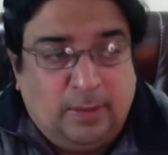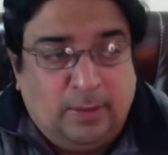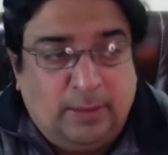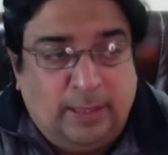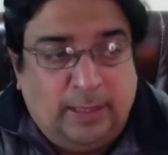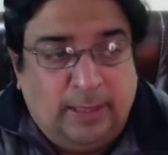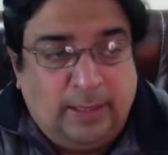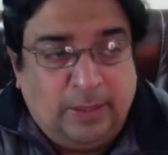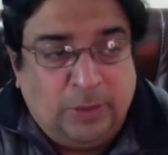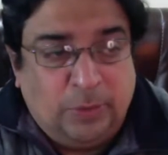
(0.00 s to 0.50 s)

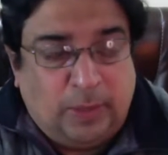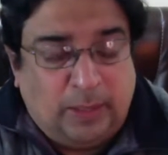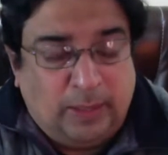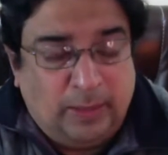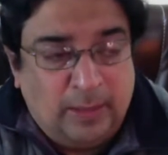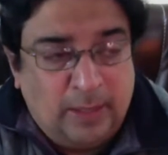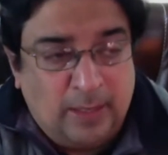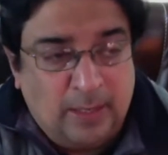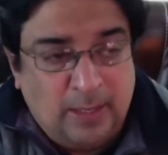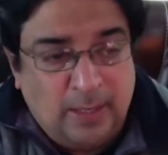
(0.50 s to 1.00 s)
there as well.
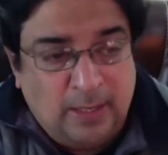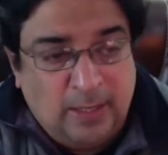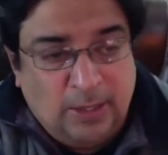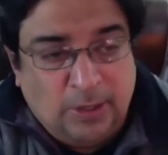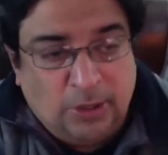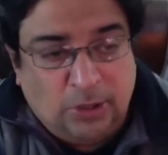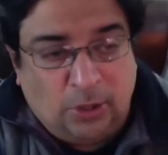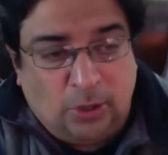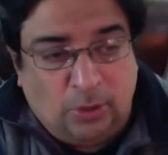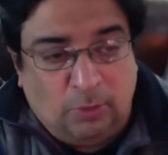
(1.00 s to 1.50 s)

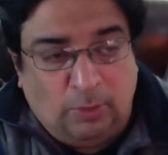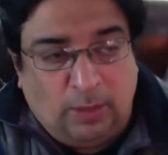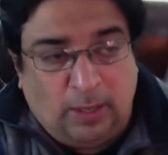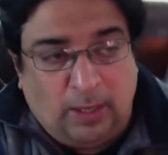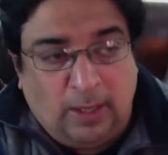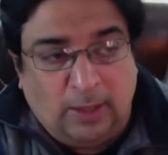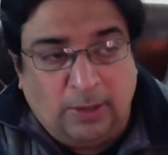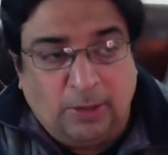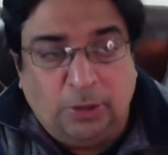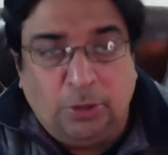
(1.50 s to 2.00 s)

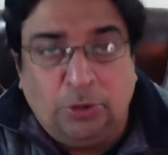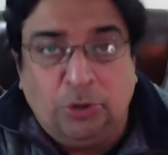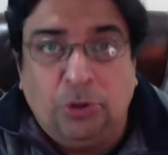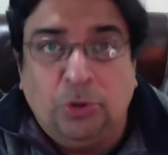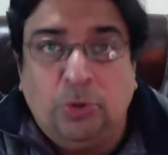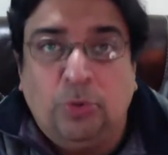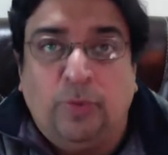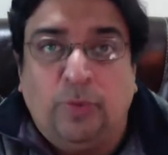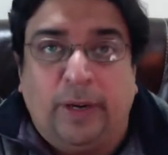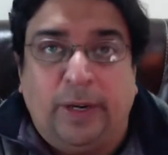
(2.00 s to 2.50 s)
So you
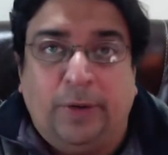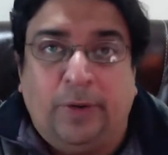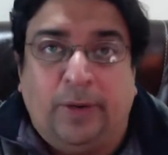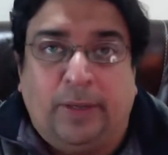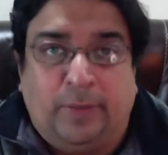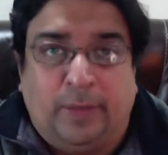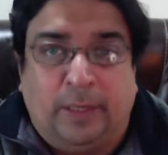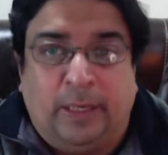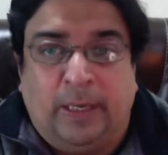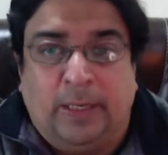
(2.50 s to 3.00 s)
do video
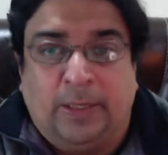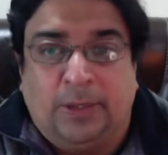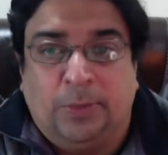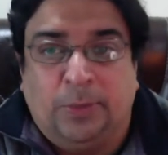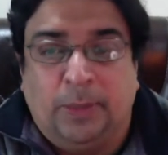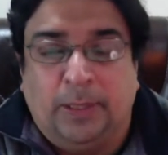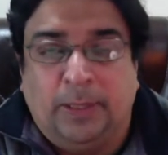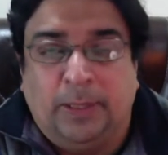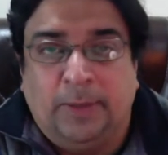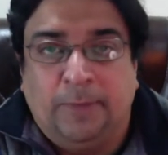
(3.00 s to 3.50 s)

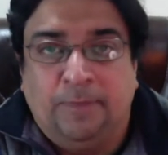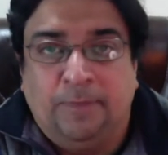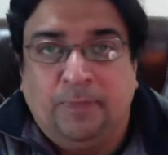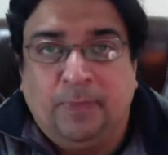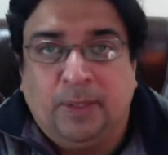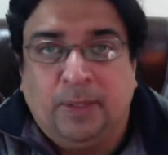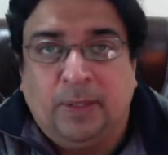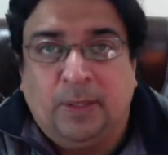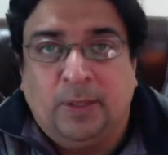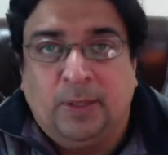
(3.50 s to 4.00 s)
advertisement.
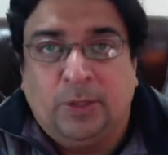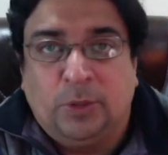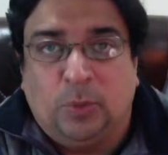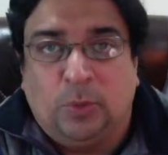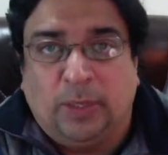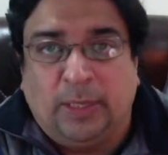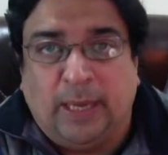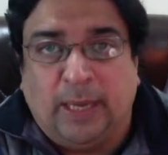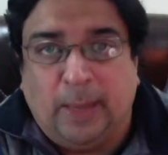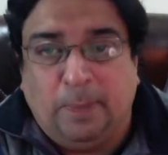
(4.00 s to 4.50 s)
So
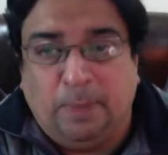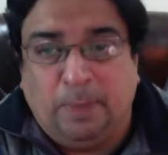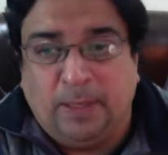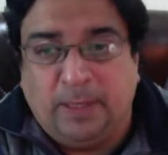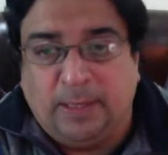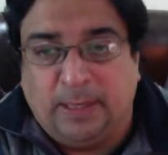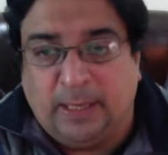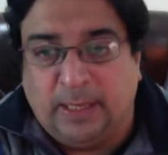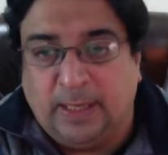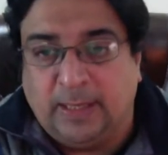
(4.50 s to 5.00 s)
what
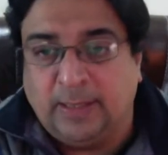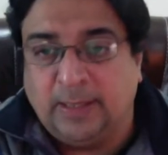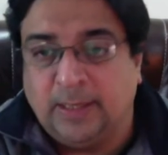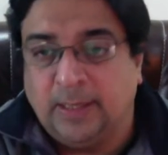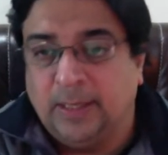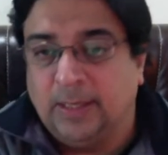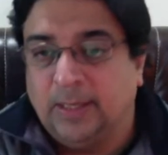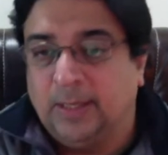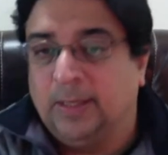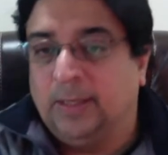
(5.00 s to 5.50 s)
happens is
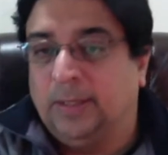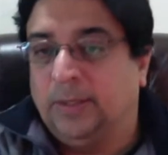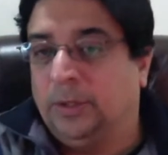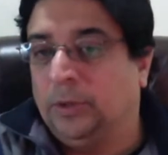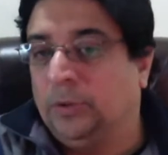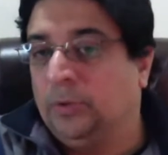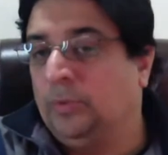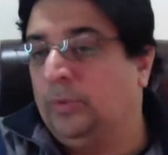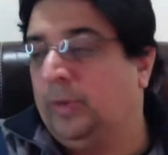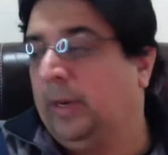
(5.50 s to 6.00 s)

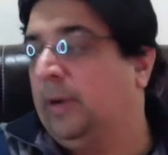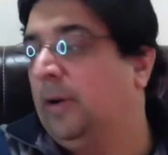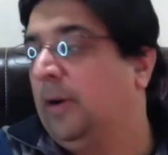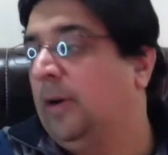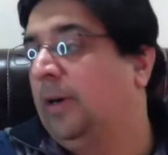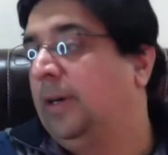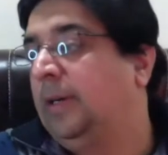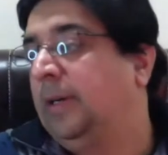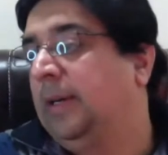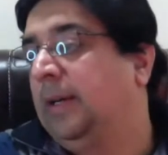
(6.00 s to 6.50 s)
you
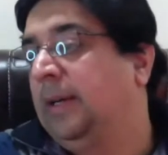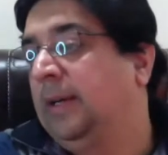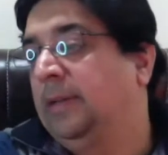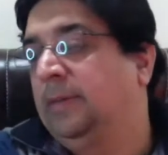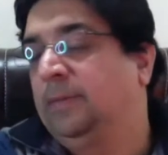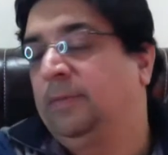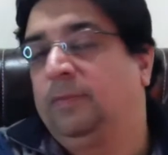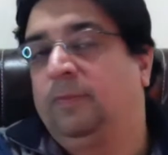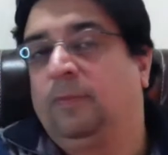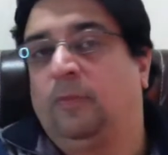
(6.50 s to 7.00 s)
record
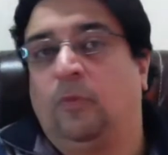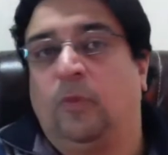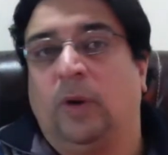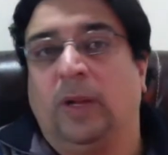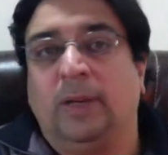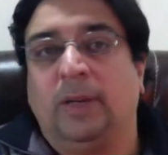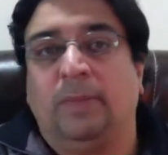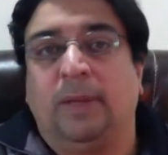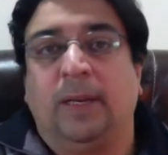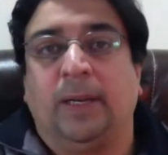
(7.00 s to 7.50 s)

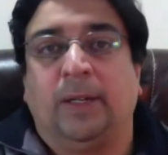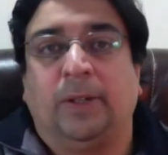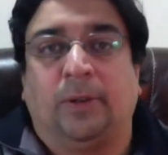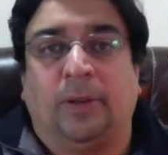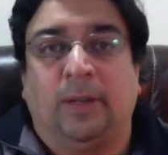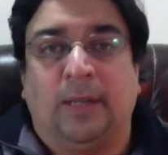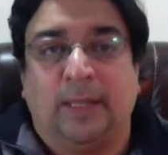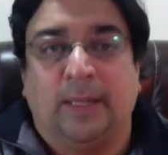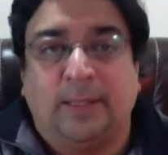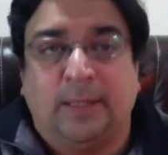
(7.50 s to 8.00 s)
1 minute or
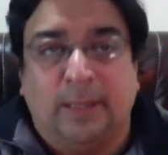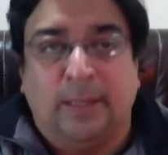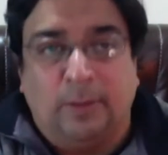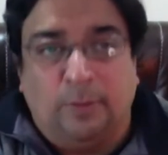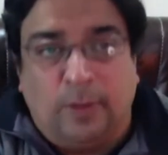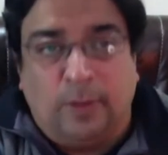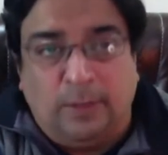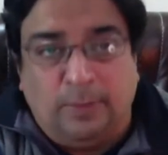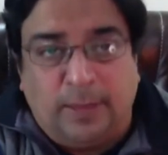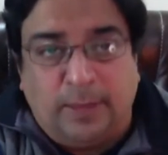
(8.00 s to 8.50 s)
less than a
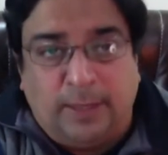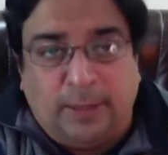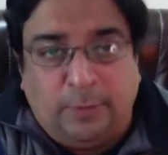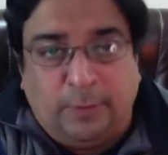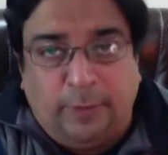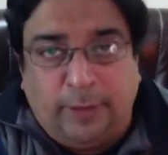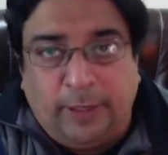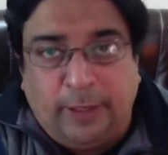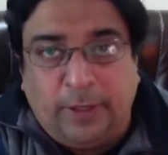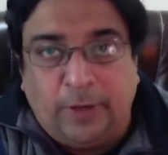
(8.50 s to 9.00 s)
1 minute
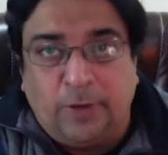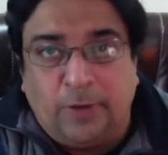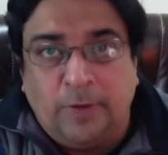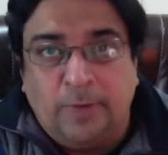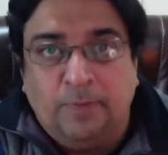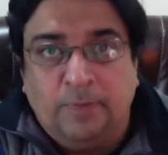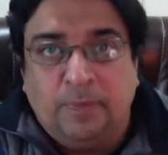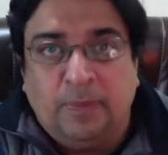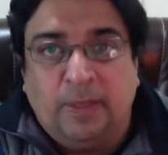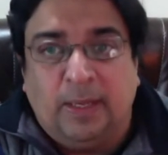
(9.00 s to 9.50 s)

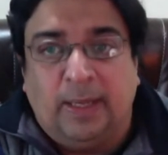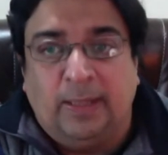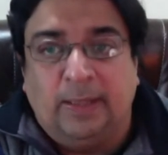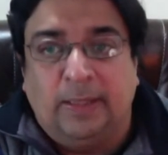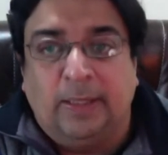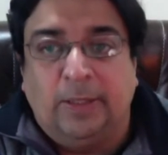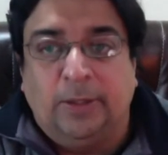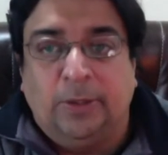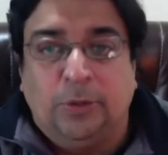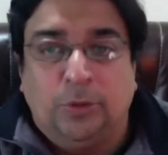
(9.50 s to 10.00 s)
video, and
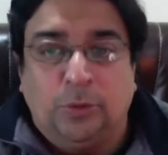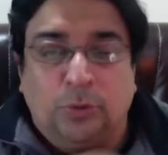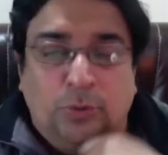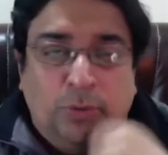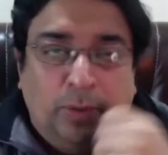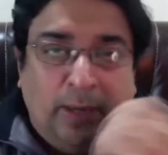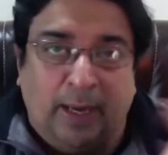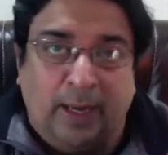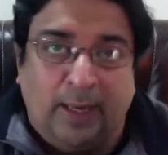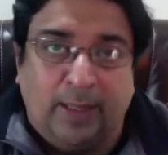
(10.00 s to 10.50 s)
then
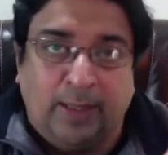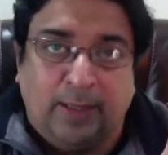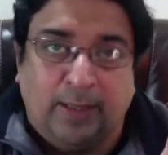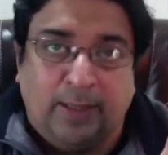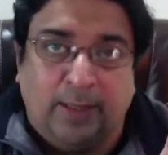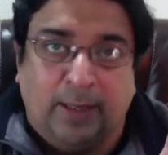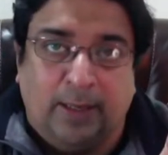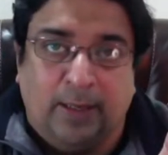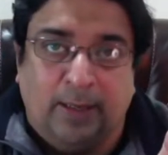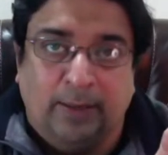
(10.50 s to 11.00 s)
you ask
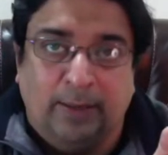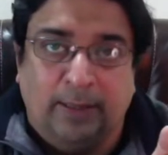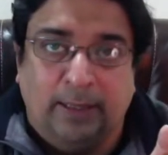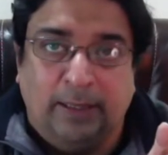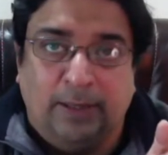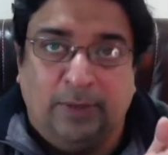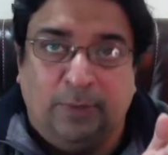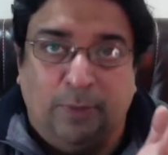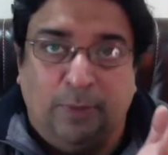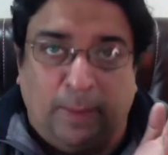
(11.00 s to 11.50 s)

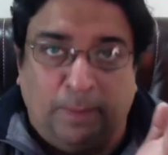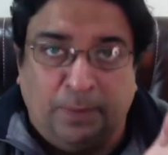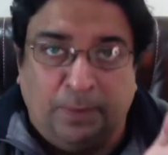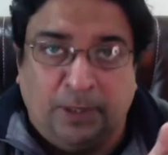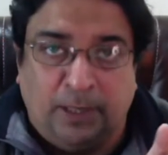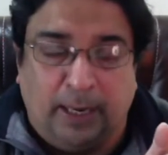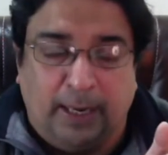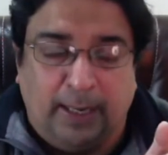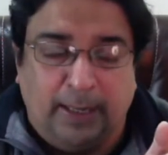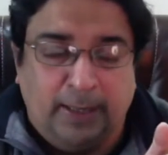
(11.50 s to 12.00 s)
these
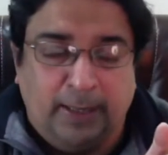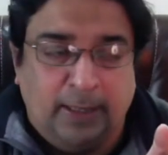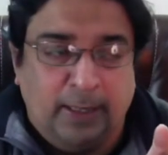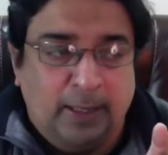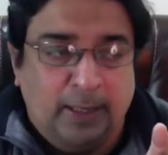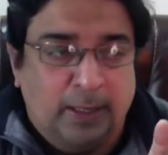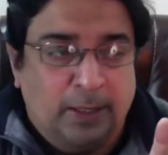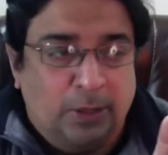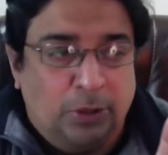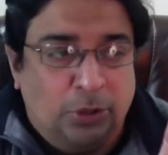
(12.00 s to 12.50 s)
websites
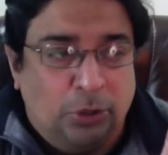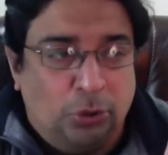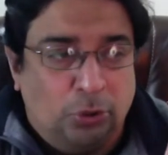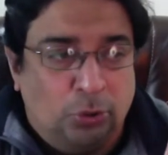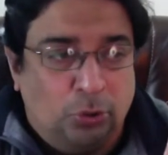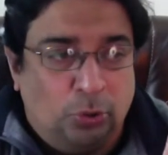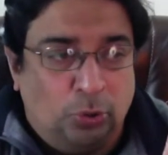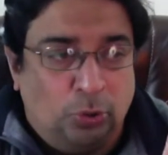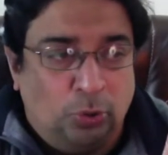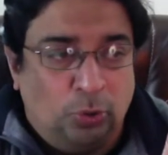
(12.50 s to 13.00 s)

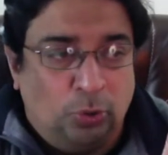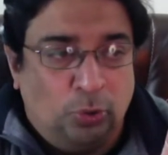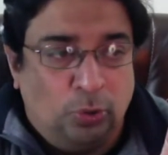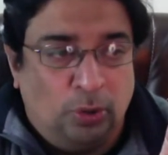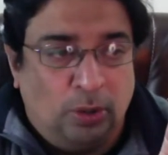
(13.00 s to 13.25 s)
to